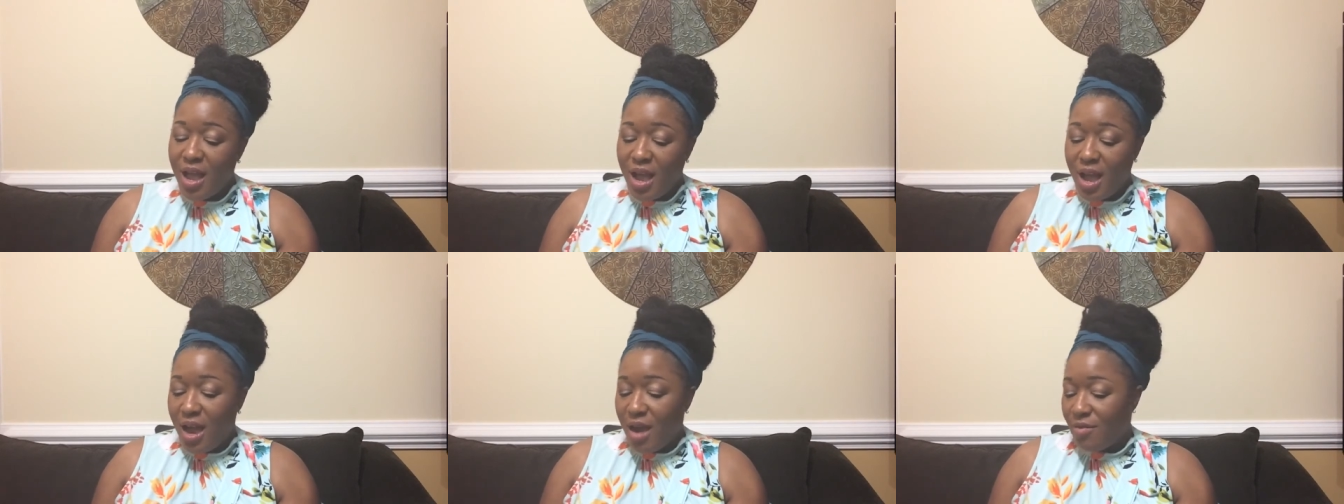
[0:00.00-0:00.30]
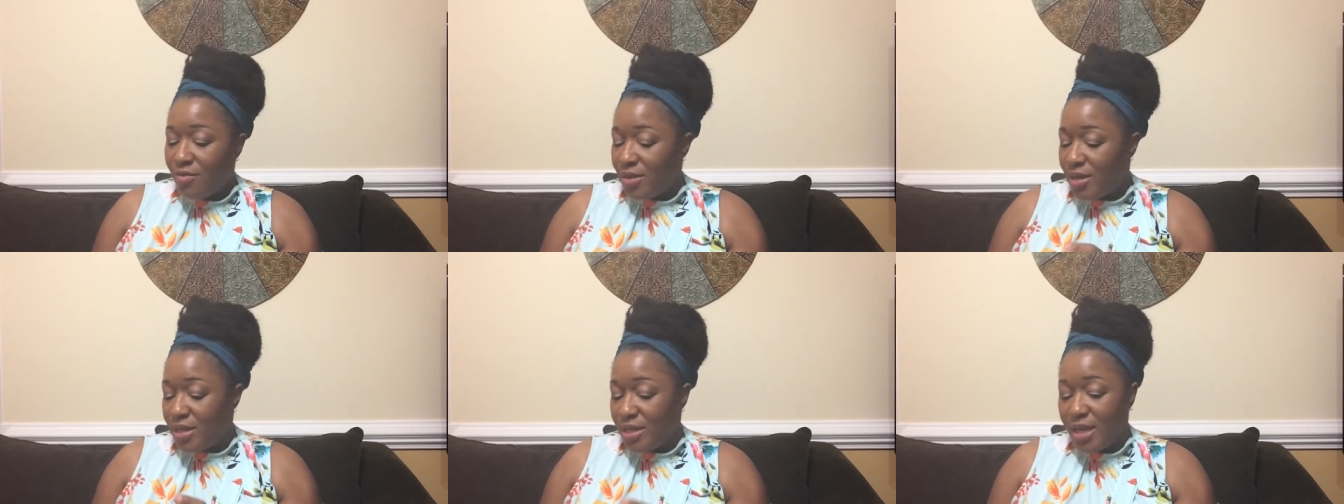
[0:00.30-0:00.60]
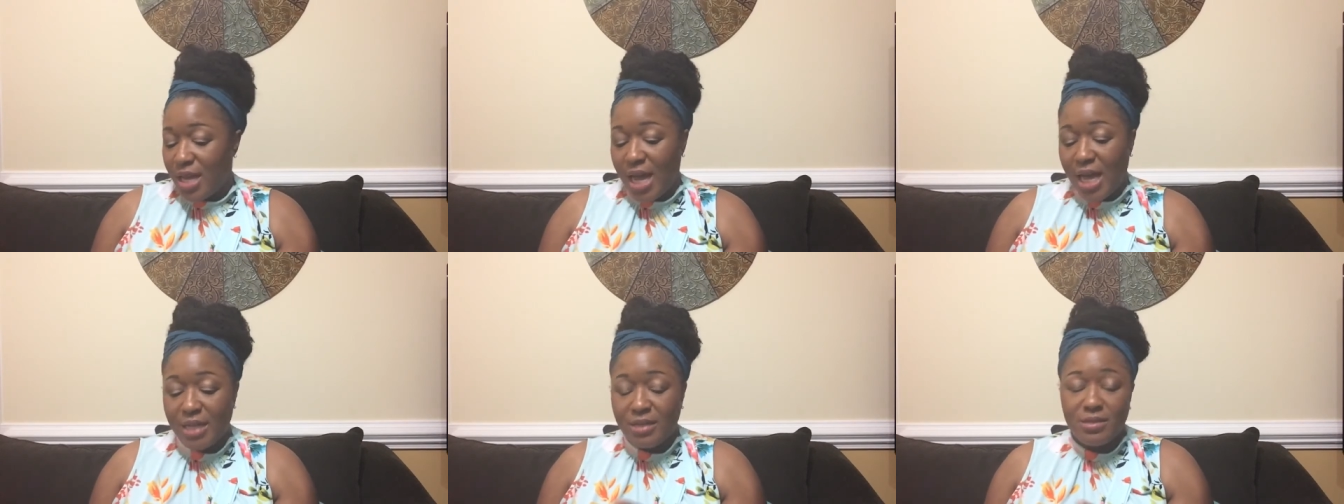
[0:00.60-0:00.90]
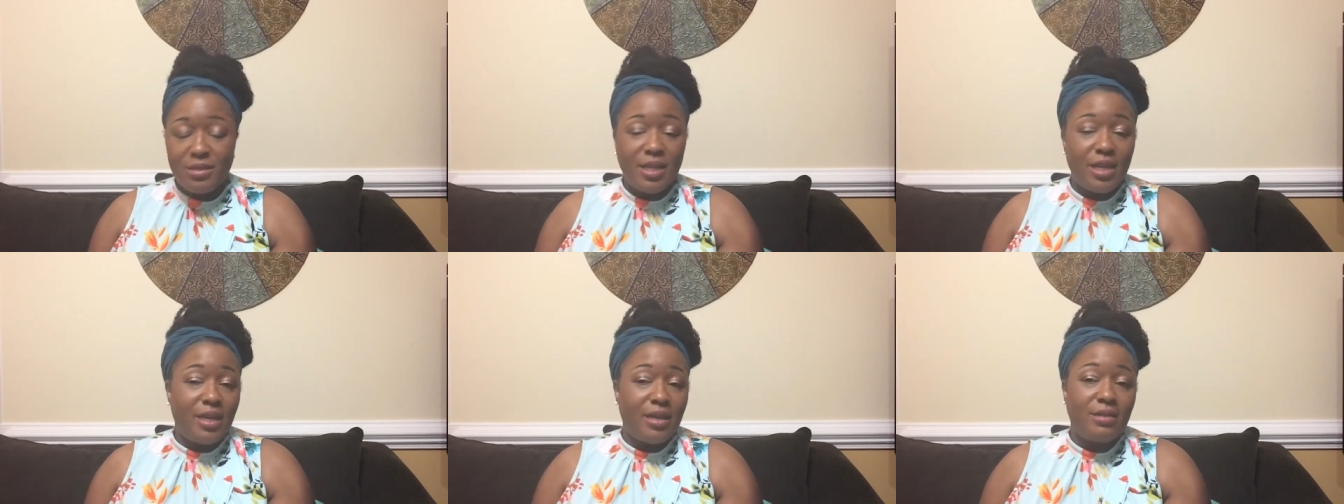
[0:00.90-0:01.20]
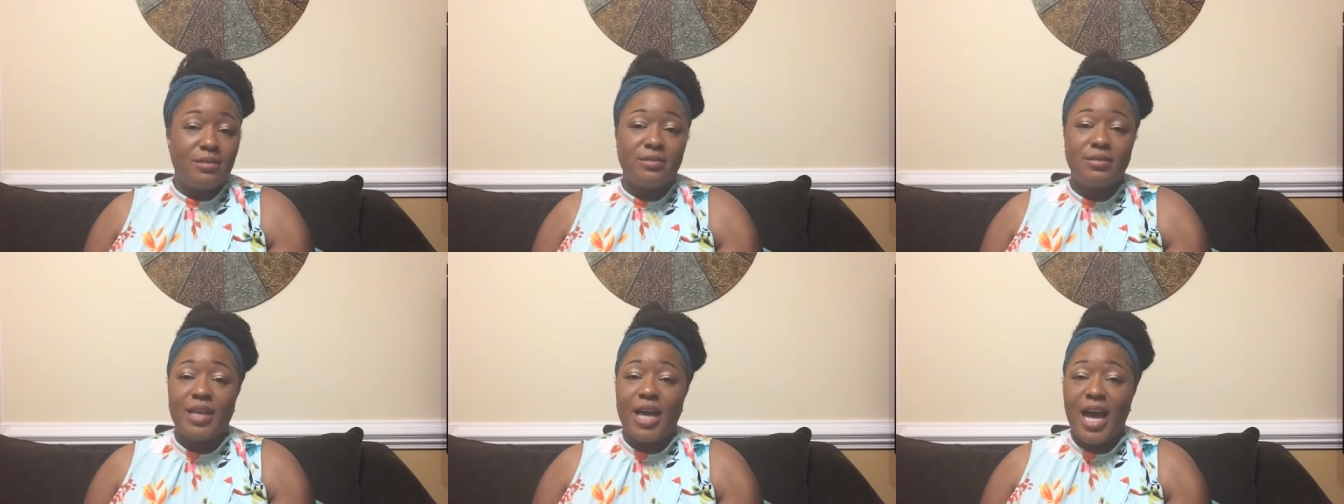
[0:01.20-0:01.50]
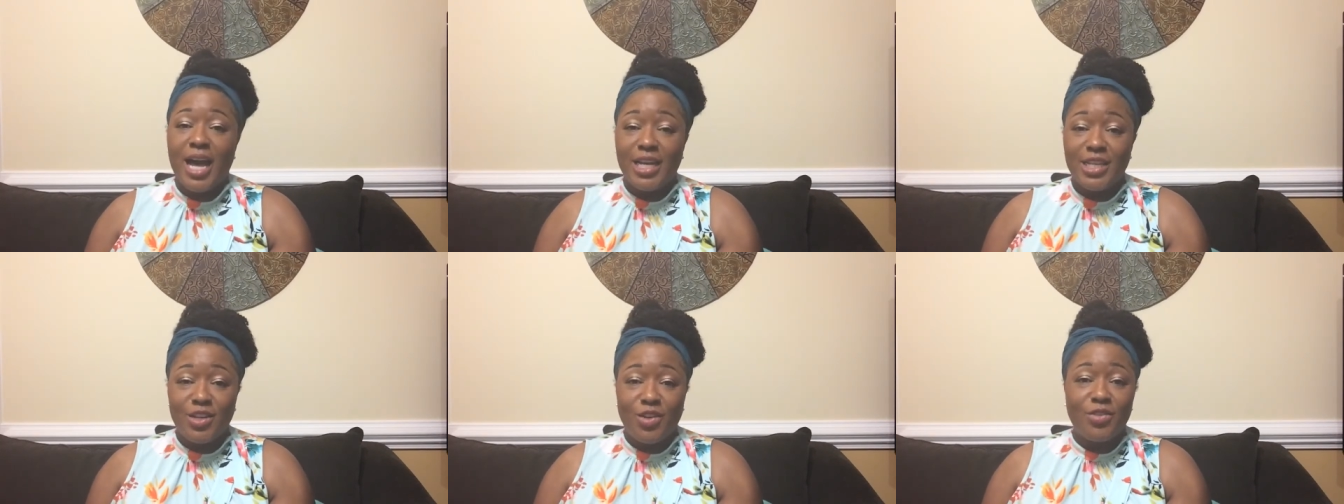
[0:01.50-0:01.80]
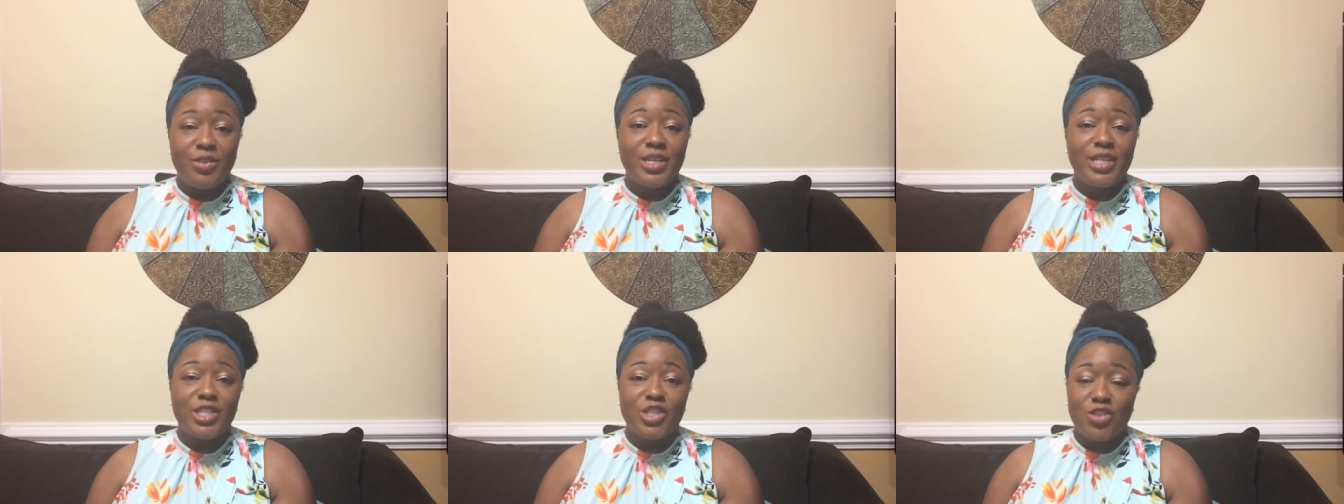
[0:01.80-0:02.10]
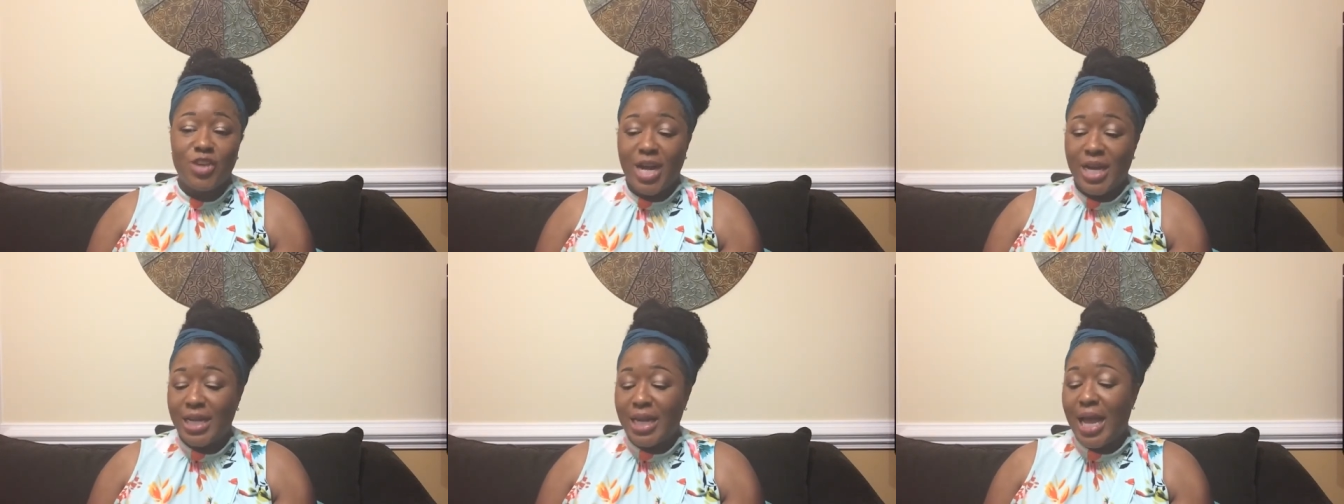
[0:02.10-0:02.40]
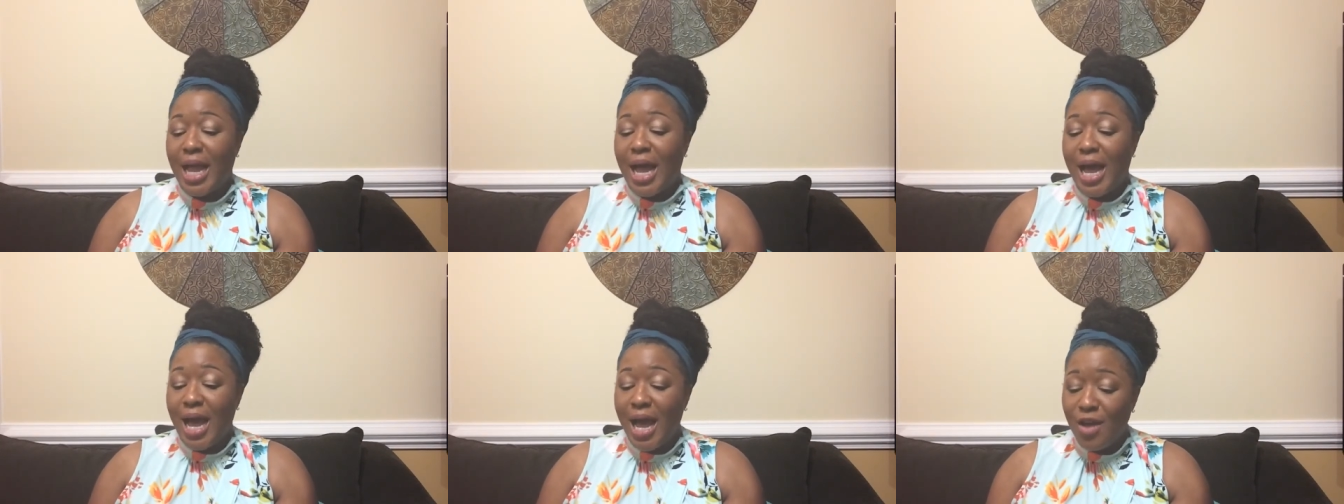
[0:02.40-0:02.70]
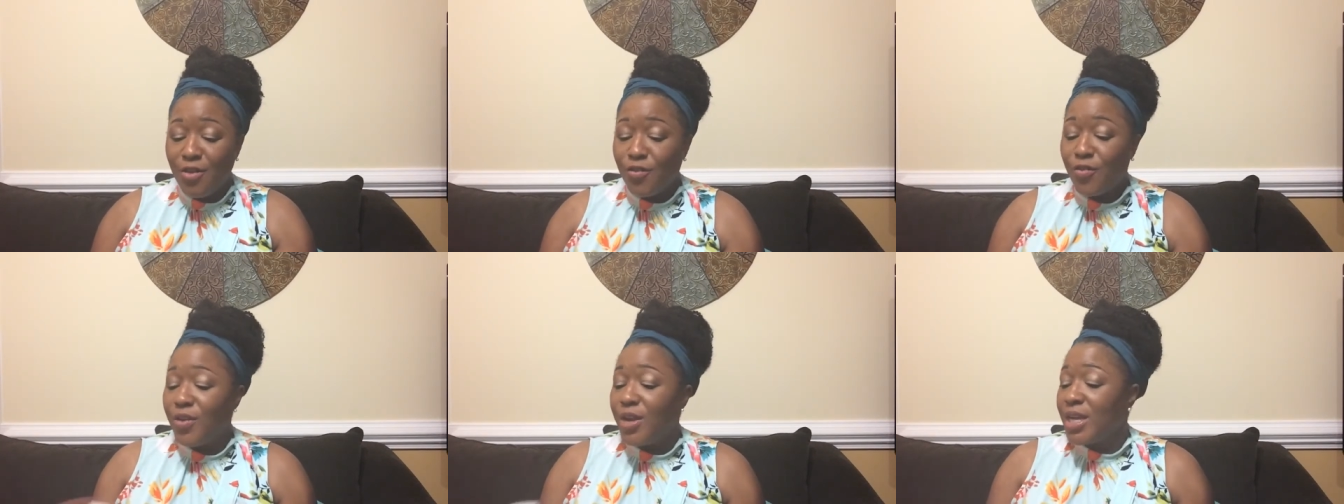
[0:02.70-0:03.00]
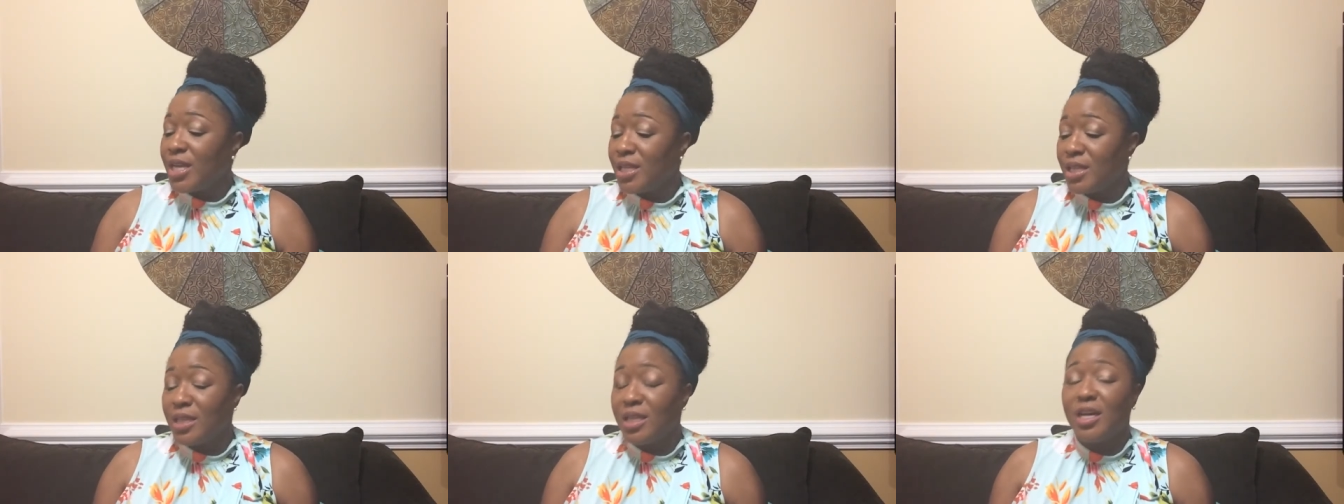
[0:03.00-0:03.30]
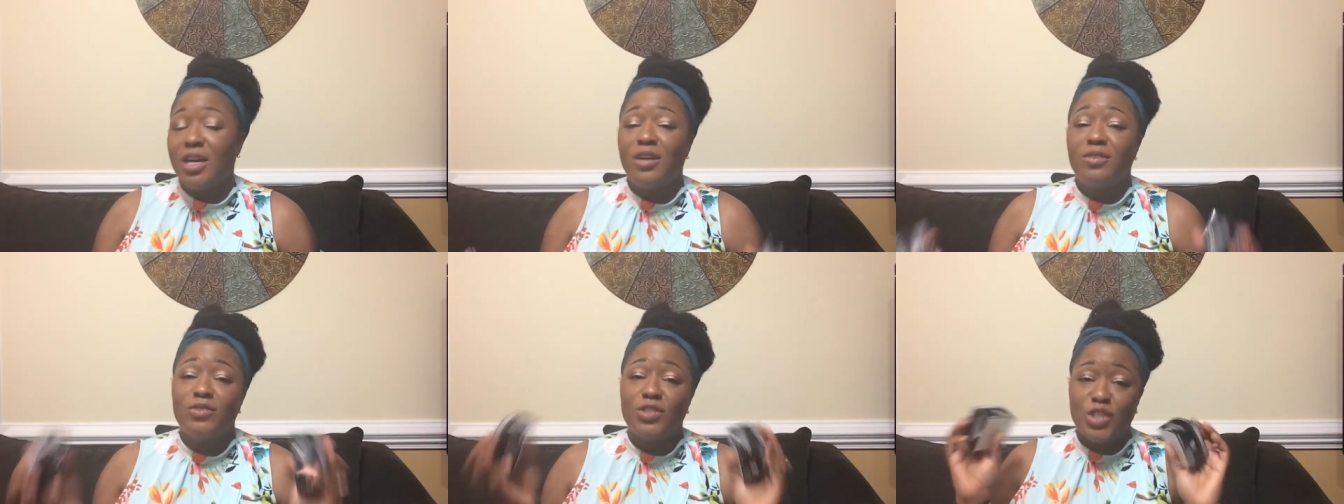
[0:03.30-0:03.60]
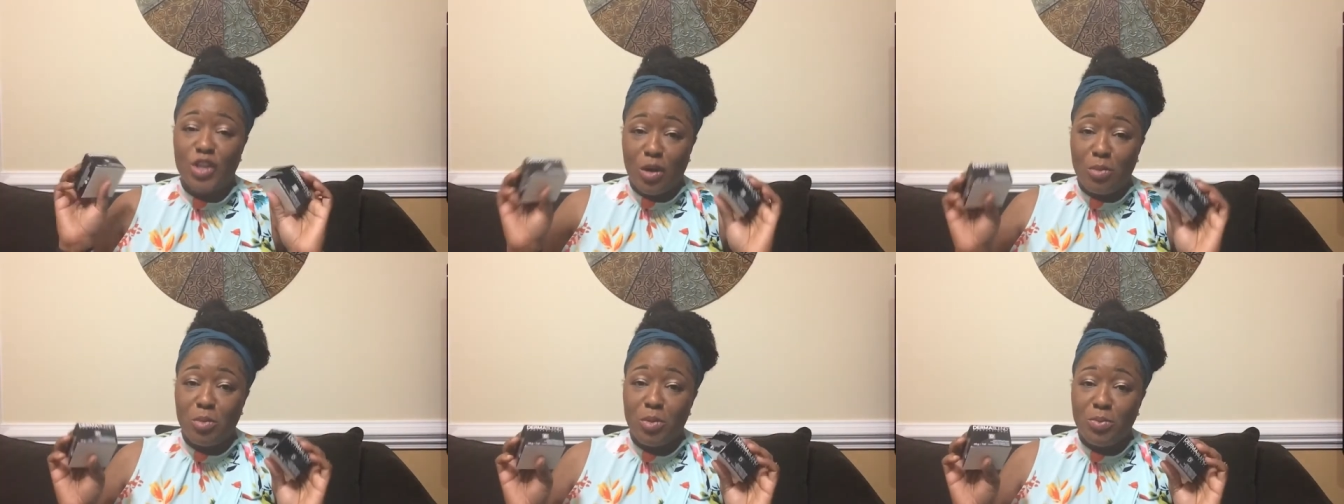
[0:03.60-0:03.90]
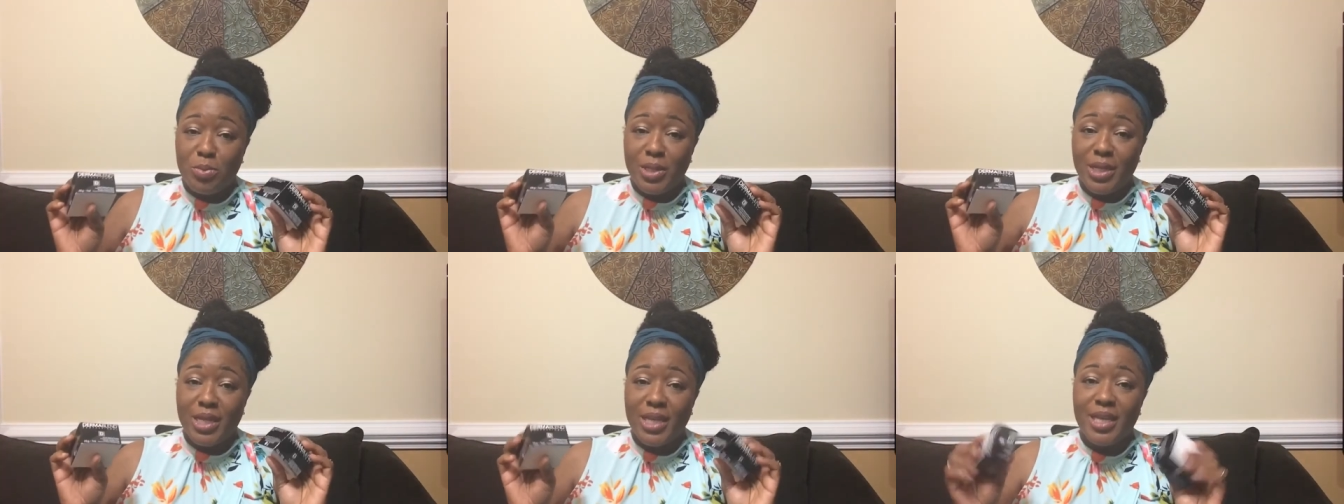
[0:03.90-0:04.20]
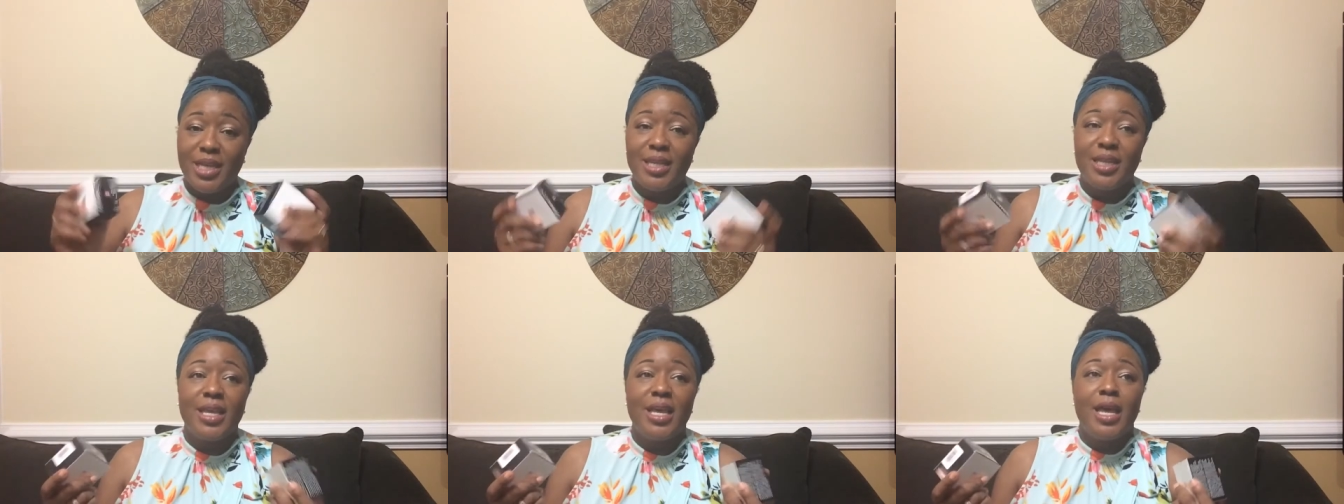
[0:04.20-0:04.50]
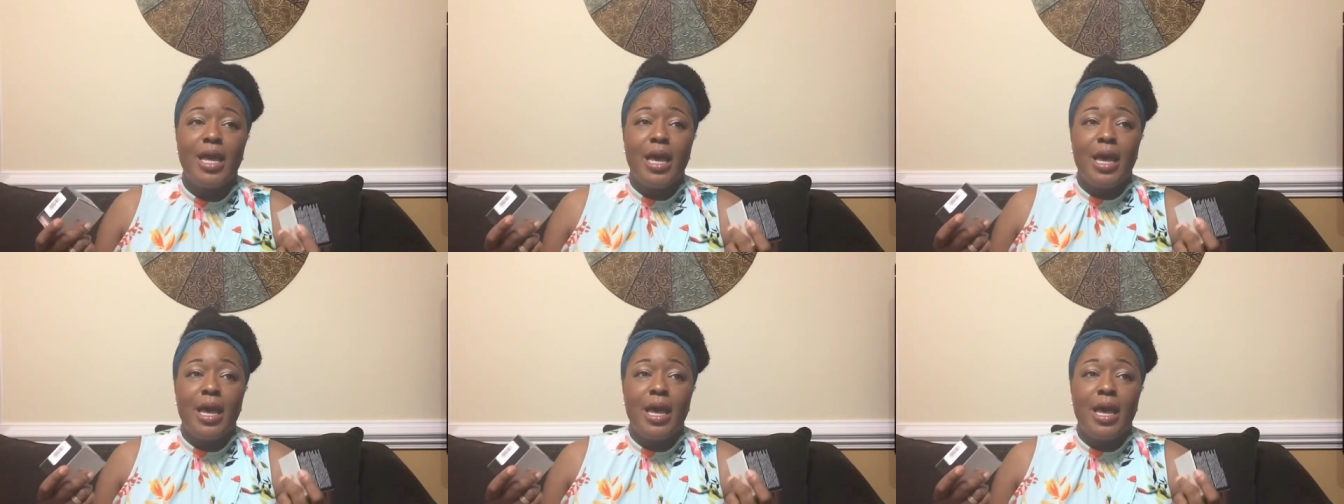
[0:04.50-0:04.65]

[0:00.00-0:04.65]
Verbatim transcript: I already, I, yeah, I already tried it. I freaking love DermaBlend Blend